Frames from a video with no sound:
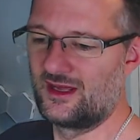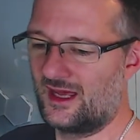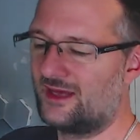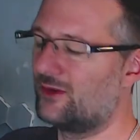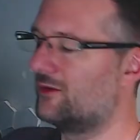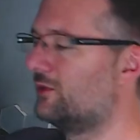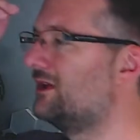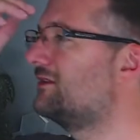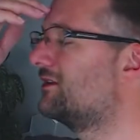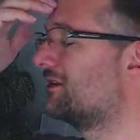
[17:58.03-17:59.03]
Anyway, we
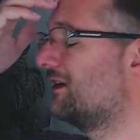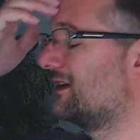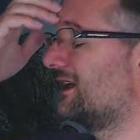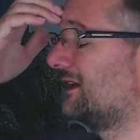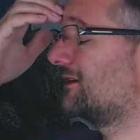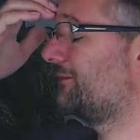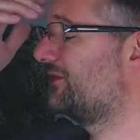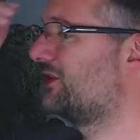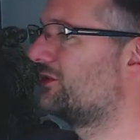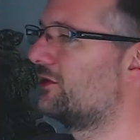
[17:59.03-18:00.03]
decided
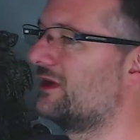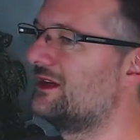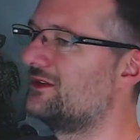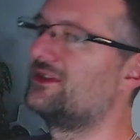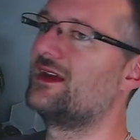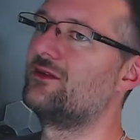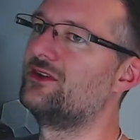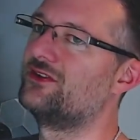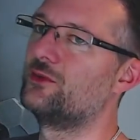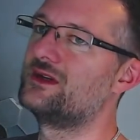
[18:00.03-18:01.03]
to do it in
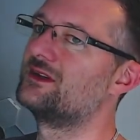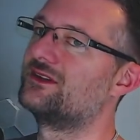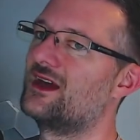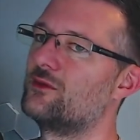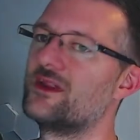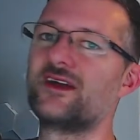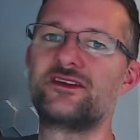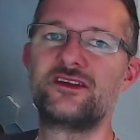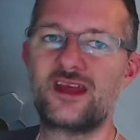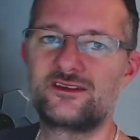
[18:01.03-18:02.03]
series, so we could say, well, that's
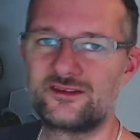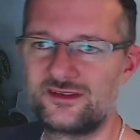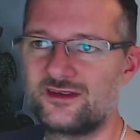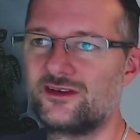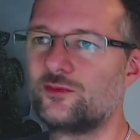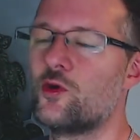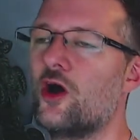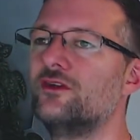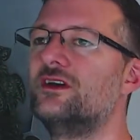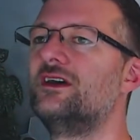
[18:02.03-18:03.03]
the end of series
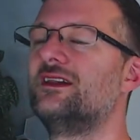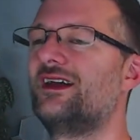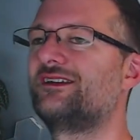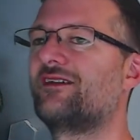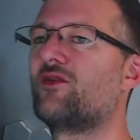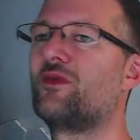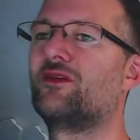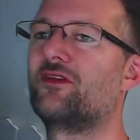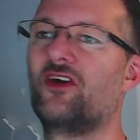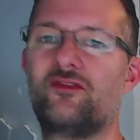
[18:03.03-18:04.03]
1. Let's have a
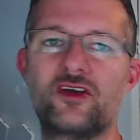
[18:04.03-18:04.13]
month off and